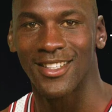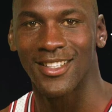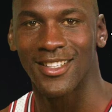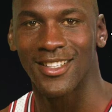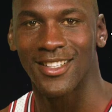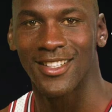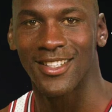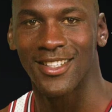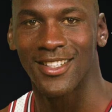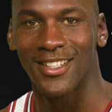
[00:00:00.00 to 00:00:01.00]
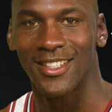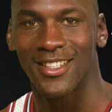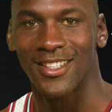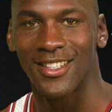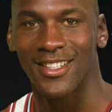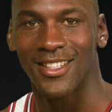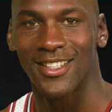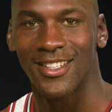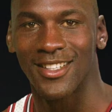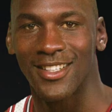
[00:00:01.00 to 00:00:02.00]

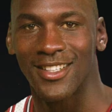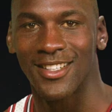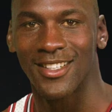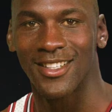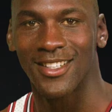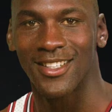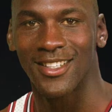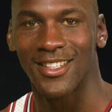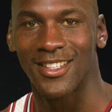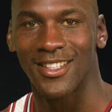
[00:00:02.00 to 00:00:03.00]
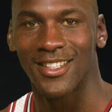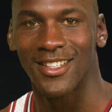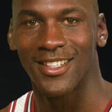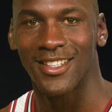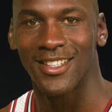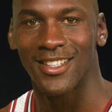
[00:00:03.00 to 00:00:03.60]
No one is speaking in this clip.